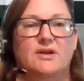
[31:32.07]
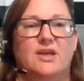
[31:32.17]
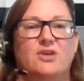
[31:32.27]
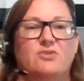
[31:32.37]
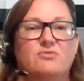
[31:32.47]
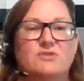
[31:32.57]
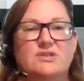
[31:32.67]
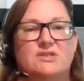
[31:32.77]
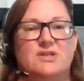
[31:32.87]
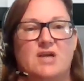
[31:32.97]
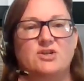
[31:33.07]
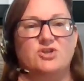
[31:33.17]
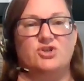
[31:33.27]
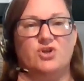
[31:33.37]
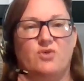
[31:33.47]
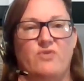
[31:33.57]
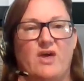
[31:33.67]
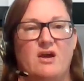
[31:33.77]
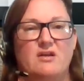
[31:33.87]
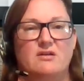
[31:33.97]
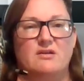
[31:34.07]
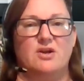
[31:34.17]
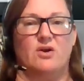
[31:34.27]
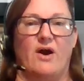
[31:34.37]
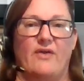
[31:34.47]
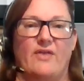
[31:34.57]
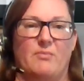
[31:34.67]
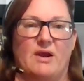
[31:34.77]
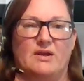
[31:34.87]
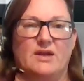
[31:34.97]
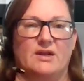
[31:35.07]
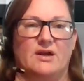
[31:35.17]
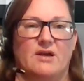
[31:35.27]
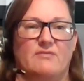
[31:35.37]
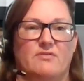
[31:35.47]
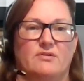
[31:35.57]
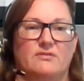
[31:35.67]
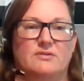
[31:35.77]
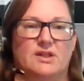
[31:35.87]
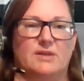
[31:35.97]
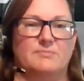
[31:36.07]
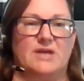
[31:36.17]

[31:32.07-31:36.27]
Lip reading: Can you just kind of show that, how that magnetic cover clips